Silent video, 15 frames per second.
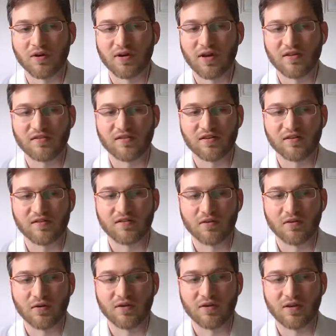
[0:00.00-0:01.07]
in essence,
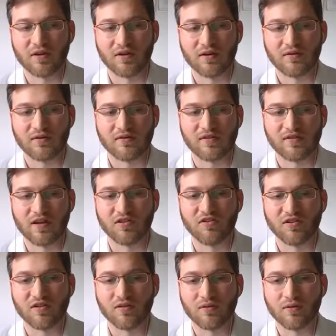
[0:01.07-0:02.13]
in a
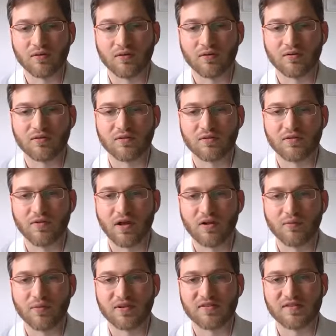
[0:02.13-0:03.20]
staging or
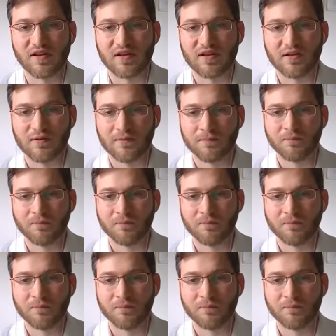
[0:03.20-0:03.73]
development site